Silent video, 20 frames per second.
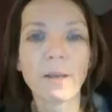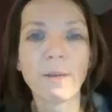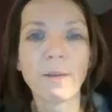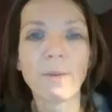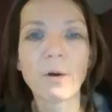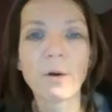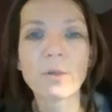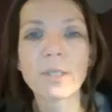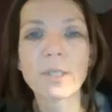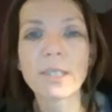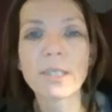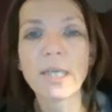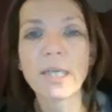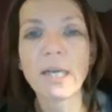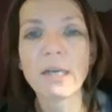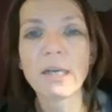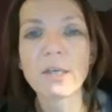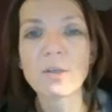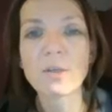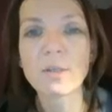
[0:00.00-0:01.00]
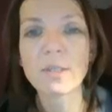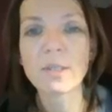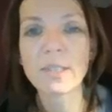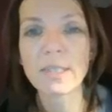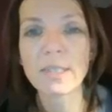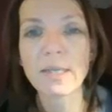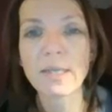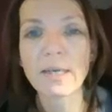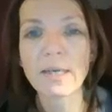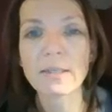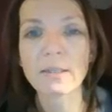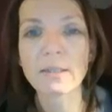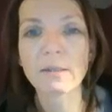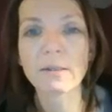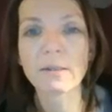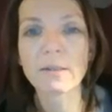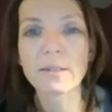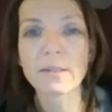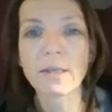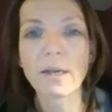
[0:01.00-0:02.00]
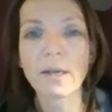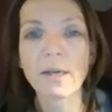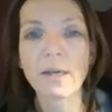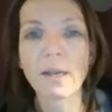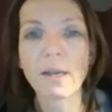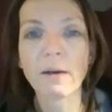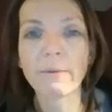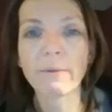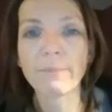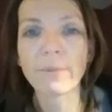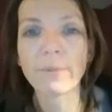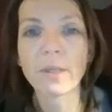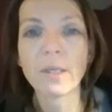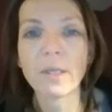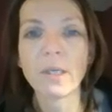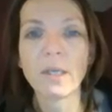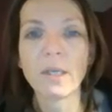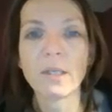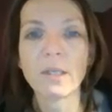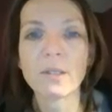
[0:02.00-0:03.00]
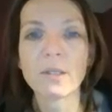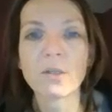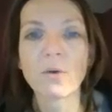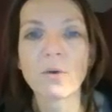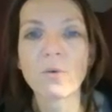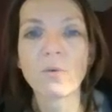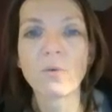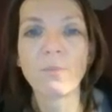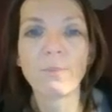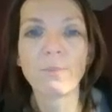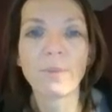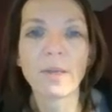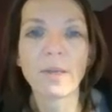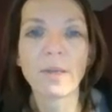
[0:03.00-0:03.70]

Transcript: about it. You see that tilde sign here. So